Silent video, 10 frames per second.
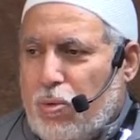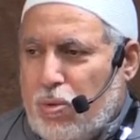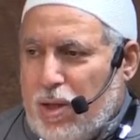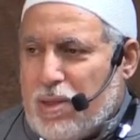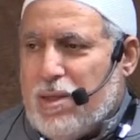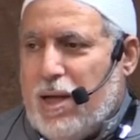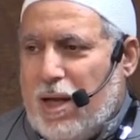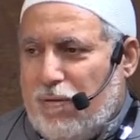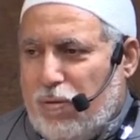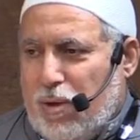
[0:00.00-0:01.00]
who doesn't
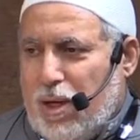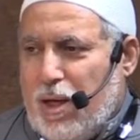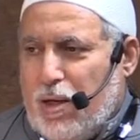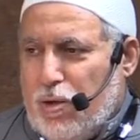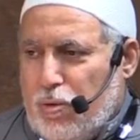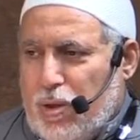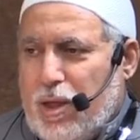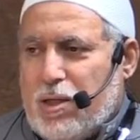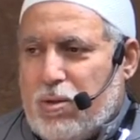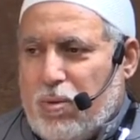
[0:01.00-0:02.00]
have one, who
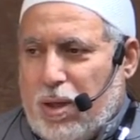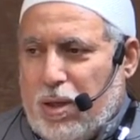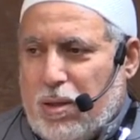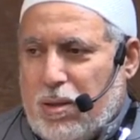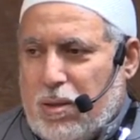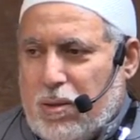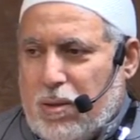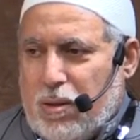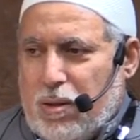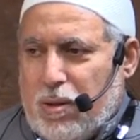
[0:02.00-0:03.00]
needs one.
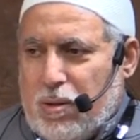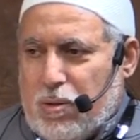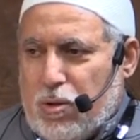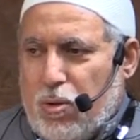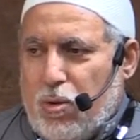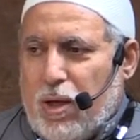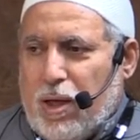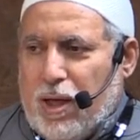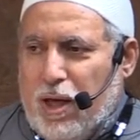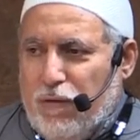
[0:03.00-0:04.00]
So
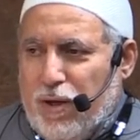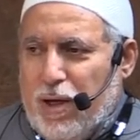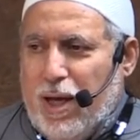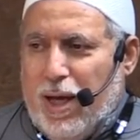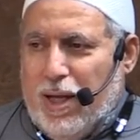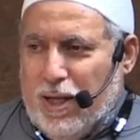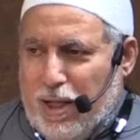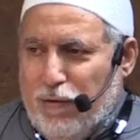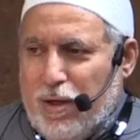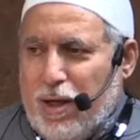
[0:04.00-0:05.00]
giving and
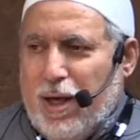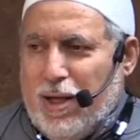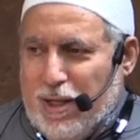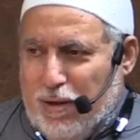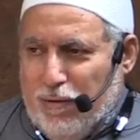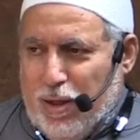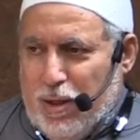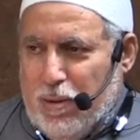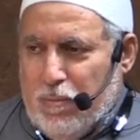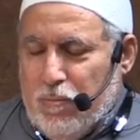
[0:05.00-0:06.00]
giving and
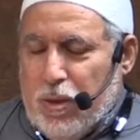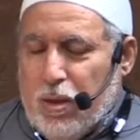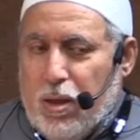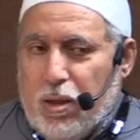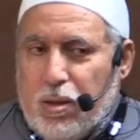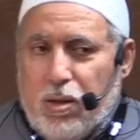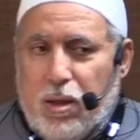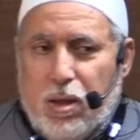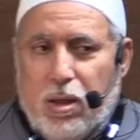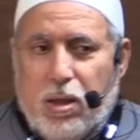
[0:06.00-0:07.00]
giving.
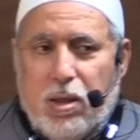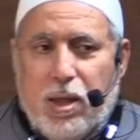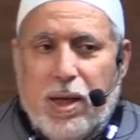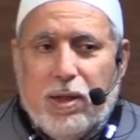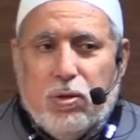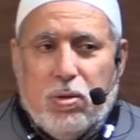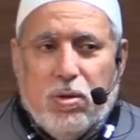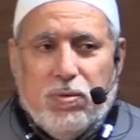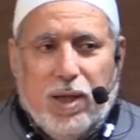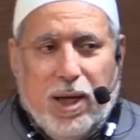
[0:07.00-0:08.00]
The narrator
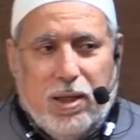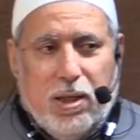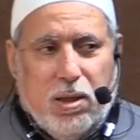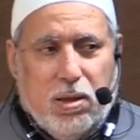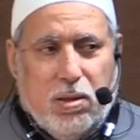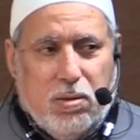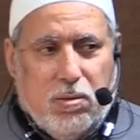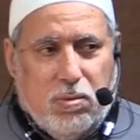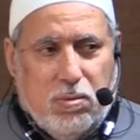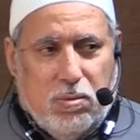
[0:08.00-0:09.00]
of the hadith,
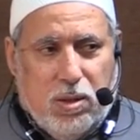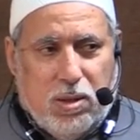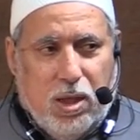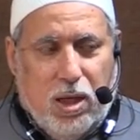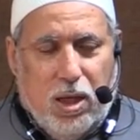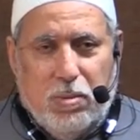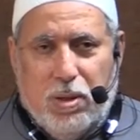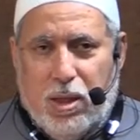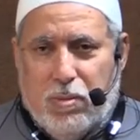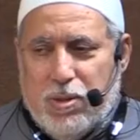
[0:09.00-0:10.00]
the
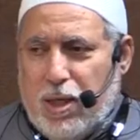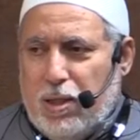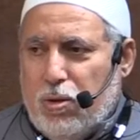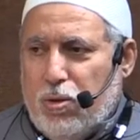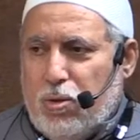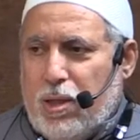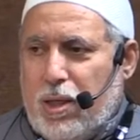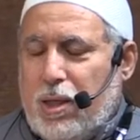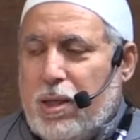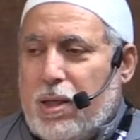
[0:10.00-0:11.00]
Sahabi, Abu Sa'id
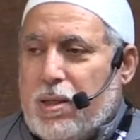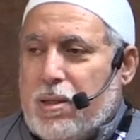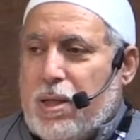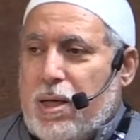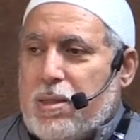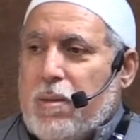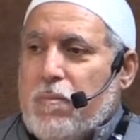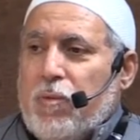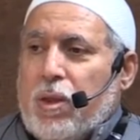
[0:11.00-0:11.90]
al-Khudri, says,